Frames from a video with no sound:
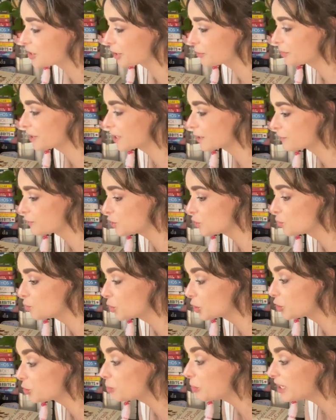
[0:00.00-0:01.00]
tell me if you
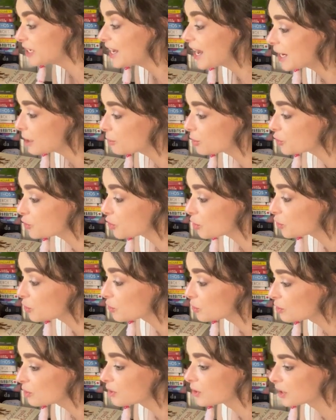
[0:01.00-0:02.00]
would be able
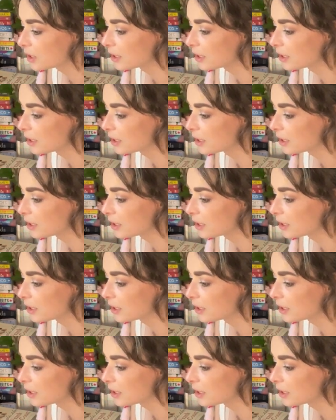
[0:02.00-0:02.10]
to